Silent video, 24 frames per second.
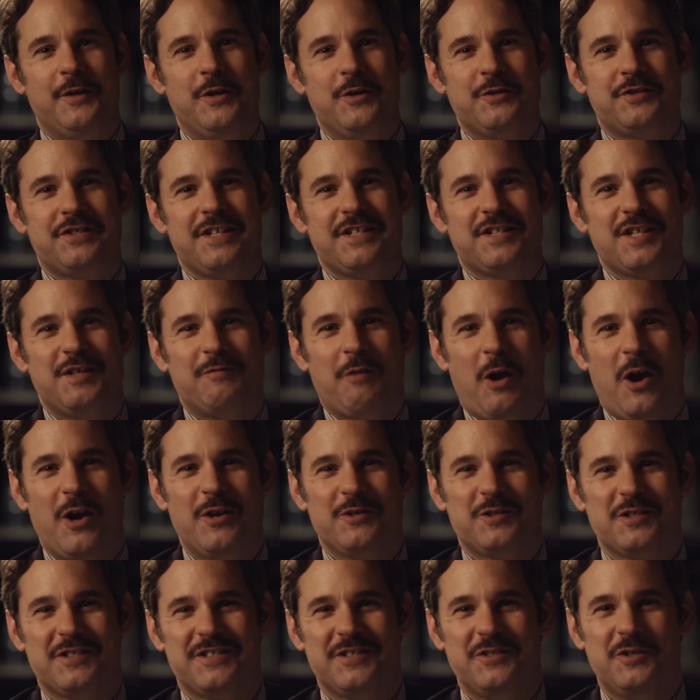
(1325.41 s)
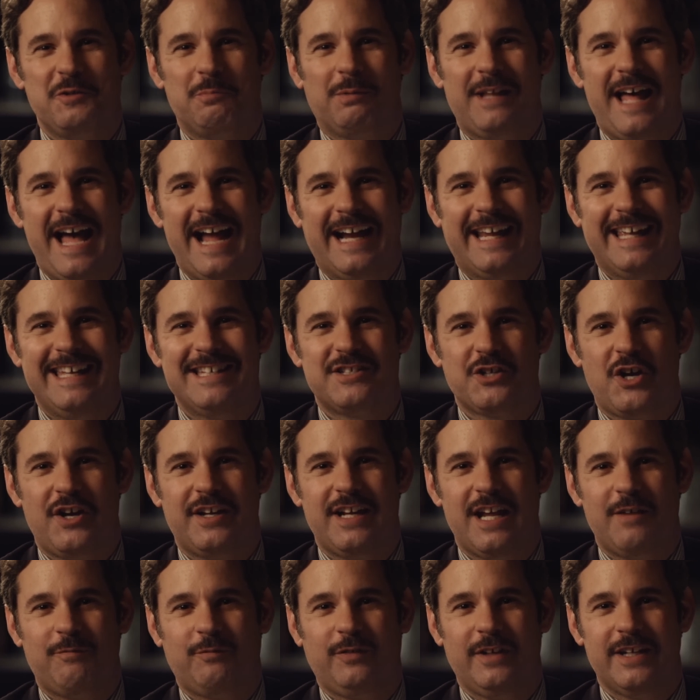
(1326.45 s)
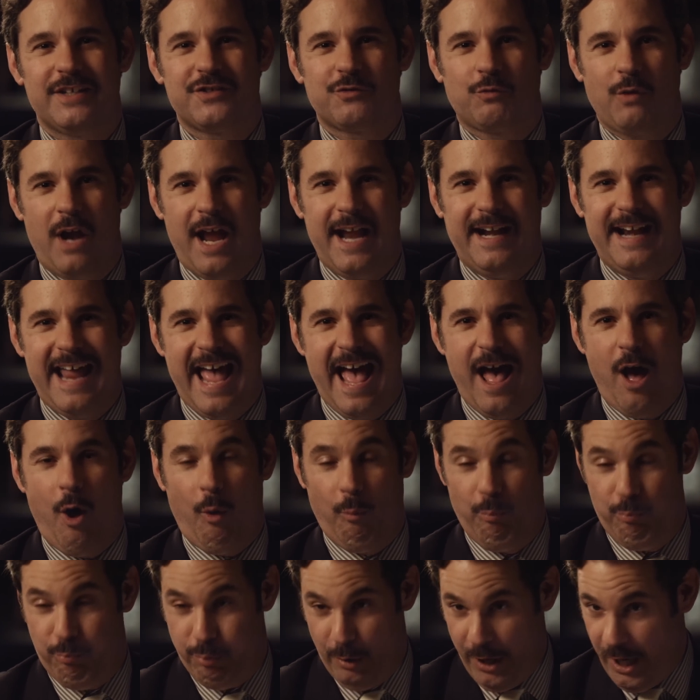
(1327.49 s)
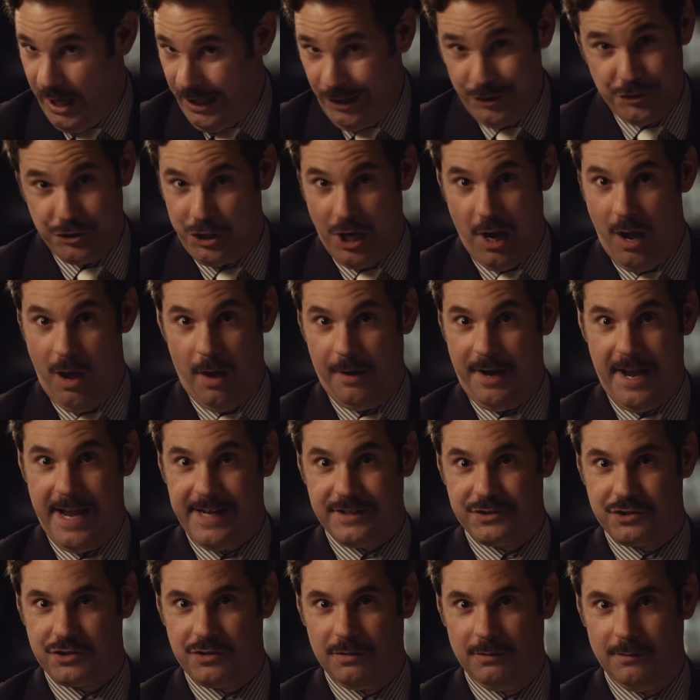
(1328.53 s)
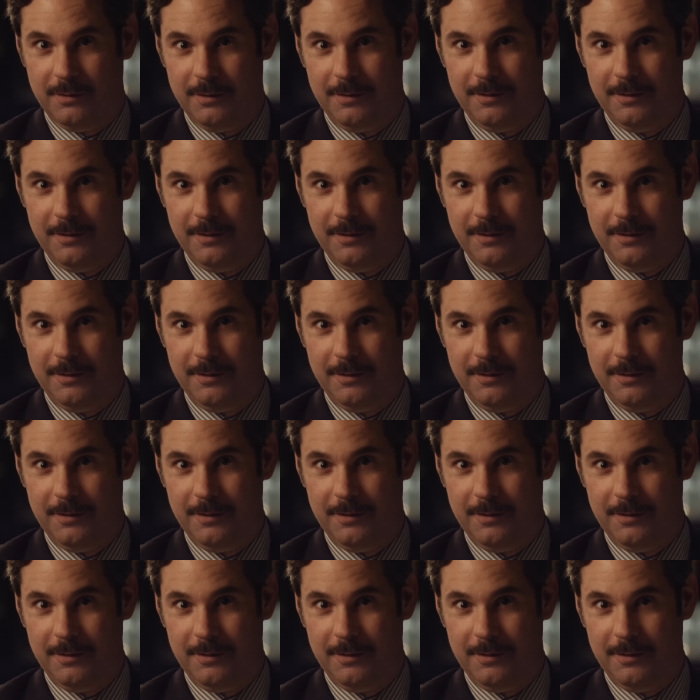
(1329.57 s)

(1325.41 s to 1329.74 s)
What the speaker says: new season of Orange is the New Black is on Netflix right now. Binge on it!